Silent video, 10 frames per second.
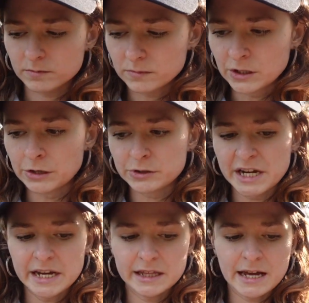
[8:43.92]
You know,
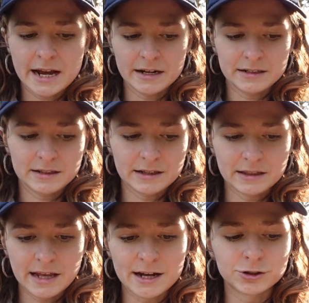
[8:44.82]
take that
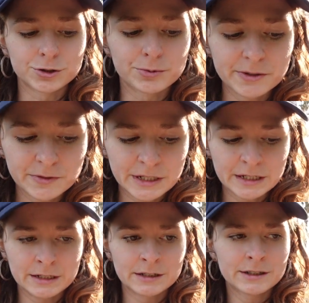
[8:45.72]

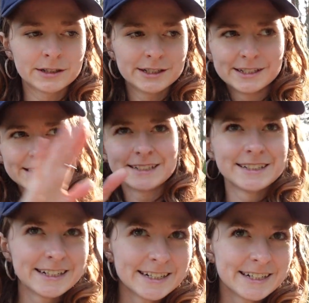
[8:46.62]
driven
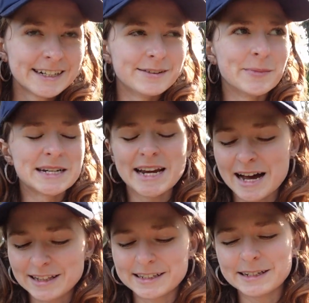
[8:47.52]

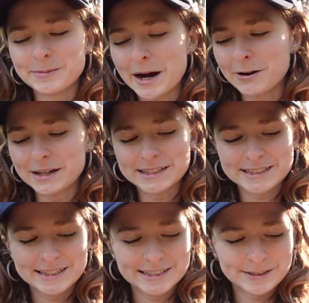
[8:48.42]
mentality about
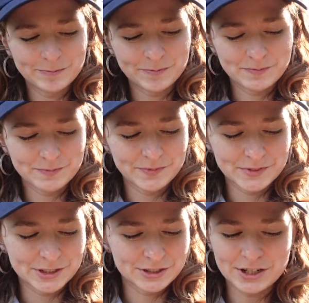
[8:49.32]
it,
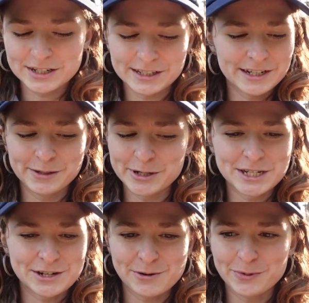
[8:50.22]
because you're not going to let anybody
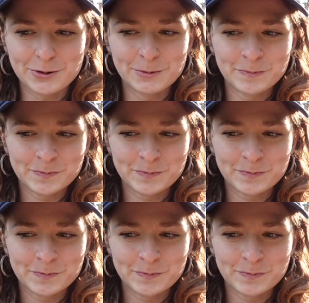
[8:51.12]
stop you.